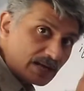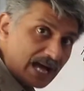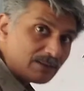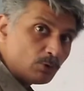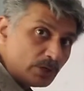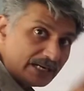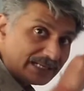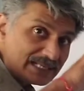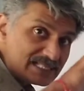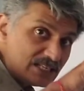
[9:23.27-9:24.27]

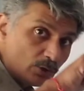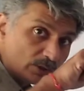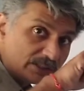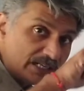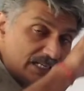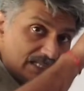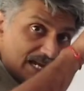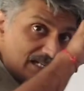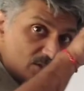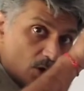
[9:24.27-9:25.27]
carbonate, CO3,
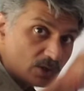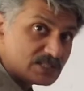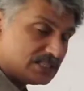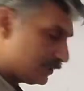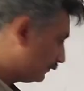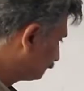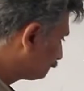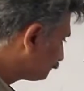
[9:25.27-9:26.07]
that is oxygen,